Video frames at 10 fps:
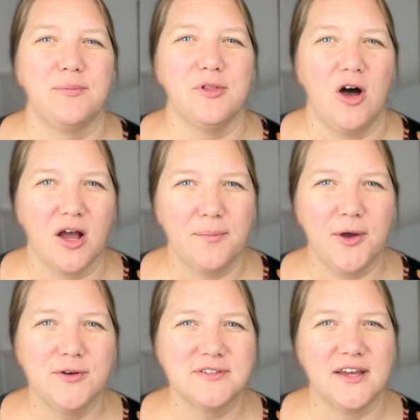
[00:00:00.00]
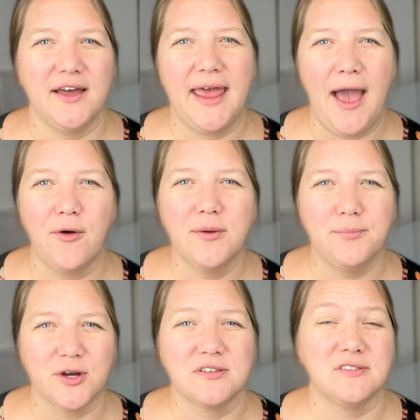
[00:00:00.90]
blog post on how to
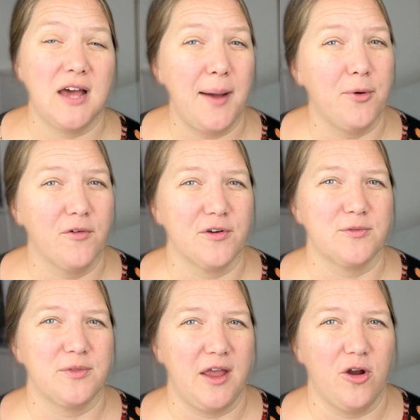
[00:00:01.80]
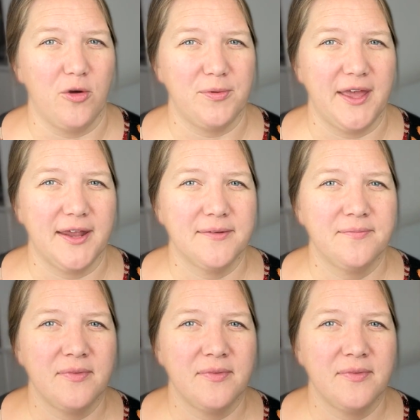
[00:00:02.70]
book stopovers with Aeroplan.